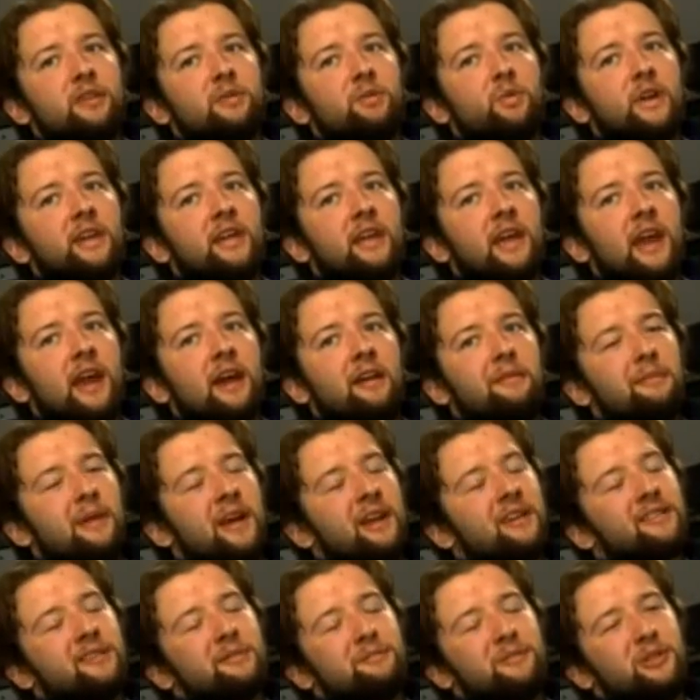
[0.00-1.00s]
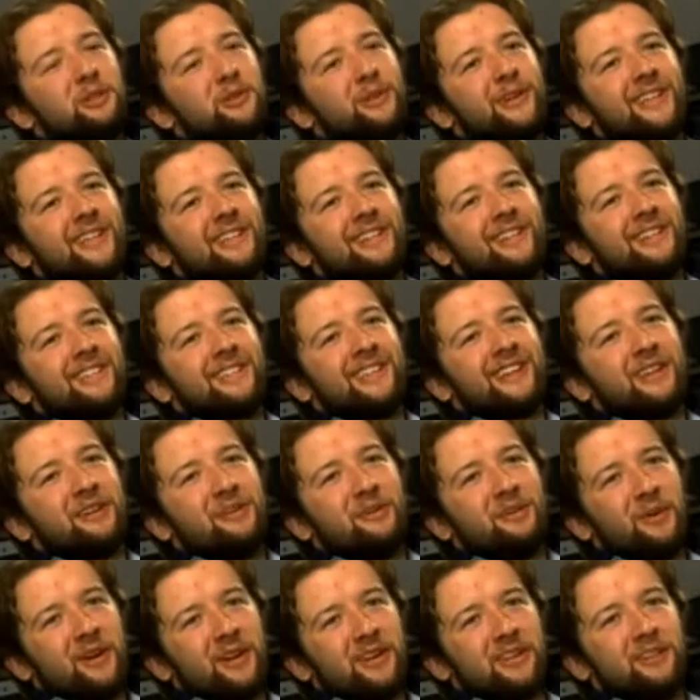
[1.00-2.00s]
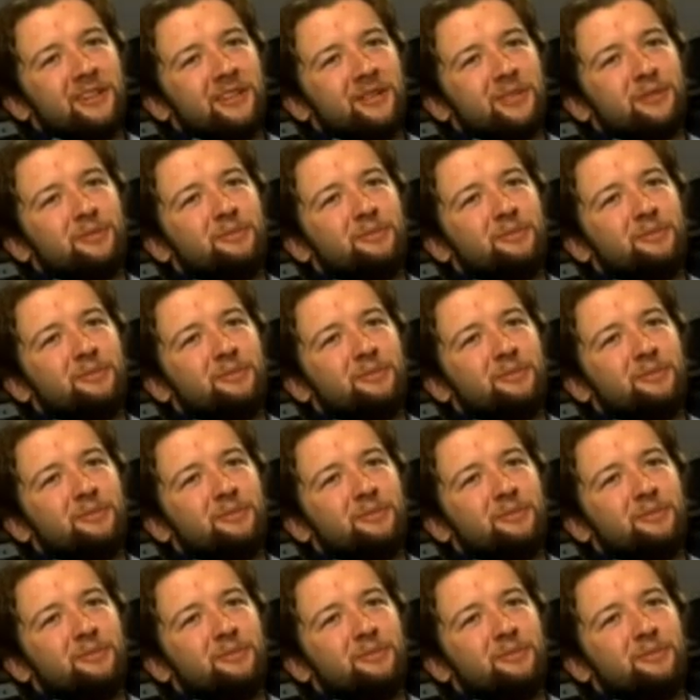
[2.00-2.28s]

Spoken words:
we can't make them do anything they don't want to do,